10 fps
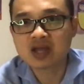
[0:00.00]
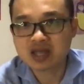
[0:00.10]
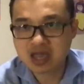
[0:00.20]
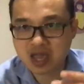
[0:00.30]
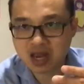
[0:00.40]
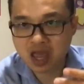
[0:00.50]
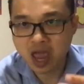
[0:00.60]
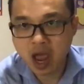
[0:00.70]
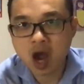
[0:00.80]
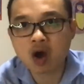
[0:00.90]
can
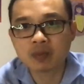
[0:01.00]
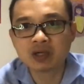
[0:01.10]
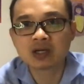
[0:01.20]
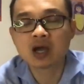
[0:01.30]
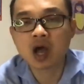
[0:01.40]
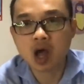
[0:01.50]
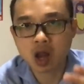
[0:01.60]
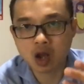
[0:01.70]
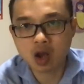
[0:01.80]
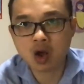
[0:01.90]
help a
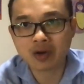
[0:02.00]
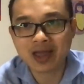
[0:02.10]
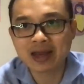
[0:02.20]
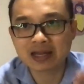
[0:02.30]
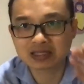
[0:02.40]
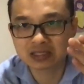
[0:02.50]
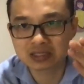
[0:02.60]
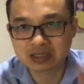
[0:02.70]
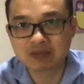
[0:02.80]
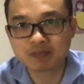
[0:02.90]
lot, and it's
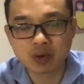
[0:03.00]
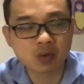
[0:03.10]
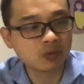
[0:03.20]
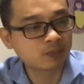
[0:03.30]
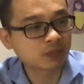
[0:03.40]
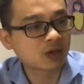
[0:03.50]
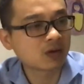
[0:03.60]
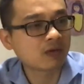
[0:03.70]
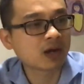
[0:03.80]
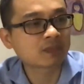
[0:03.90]
simple,
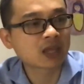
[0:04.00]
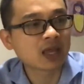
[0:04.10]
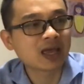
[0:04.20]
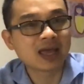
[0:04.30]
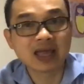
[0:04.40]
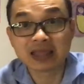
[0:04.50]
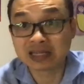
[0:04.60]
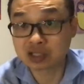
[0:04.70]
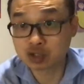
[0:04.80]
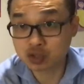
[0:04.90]
right? It
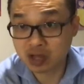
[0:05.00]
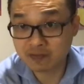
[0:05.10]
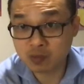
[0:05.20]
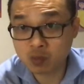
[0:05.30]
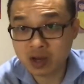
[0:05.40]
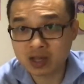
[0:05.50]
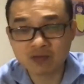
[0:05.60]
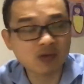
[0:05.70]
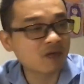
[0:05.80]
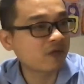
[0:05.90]
doesn't suit everyone. If
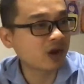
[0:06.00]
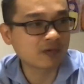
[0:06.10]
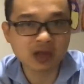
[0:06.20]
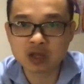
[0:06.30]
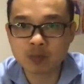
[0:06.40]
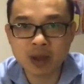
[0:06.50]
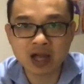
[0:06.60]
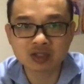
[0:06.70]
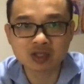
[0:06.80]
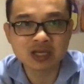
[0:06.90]
you're afraid of
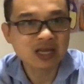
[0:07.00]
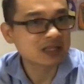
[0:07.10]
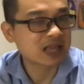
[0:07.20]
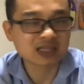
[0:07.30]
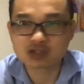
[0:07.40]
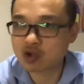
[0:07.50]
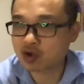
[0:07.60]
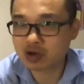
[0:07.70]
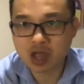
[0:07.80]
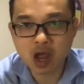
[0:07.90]
acupuncture, that's not
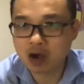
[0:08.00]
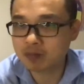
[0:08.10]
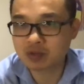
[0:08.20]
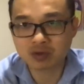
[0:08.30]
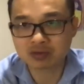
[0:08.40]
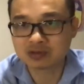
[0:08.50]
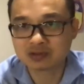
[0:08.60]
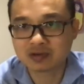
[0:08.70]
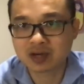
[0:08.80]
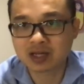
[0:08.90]
going to help you,
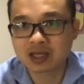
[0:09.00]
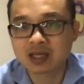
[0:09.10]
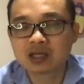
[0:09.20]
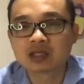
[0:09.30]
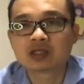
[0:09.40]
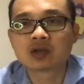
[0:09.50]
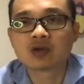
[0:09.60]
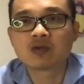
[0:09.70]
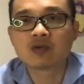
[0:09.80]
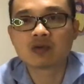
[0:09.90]
right? So